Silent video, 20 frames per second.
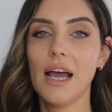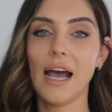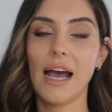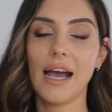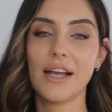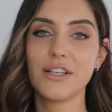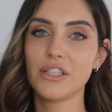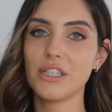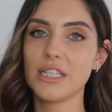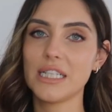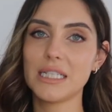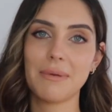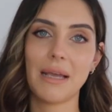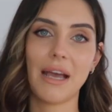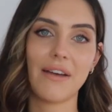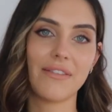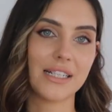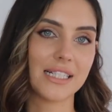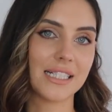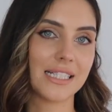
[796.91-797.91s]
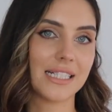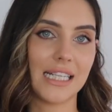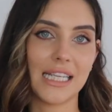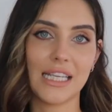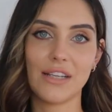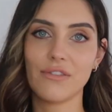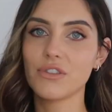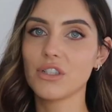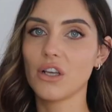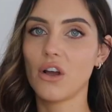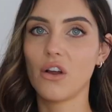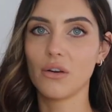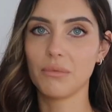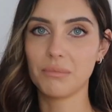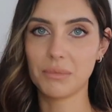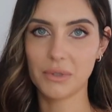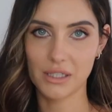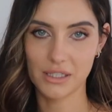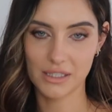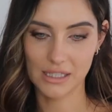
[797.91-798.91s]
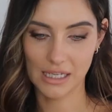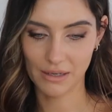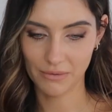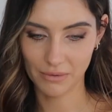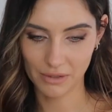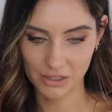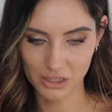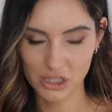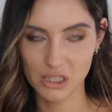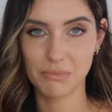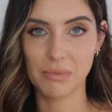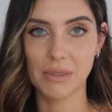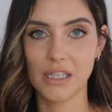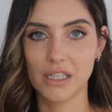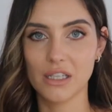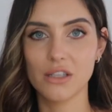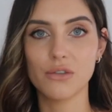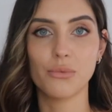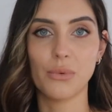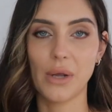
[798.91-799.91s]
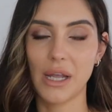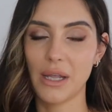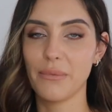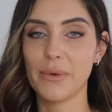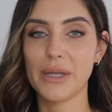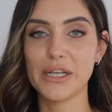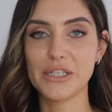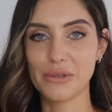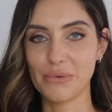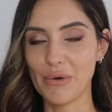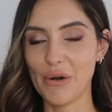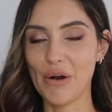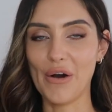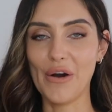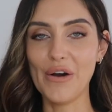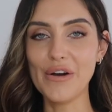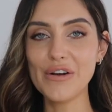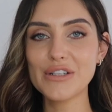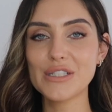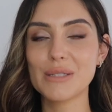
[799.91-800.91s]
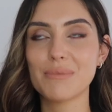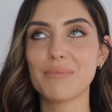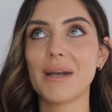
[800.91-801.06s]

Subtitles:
I don't need to be having sleeves on because I will just be way, way too hot.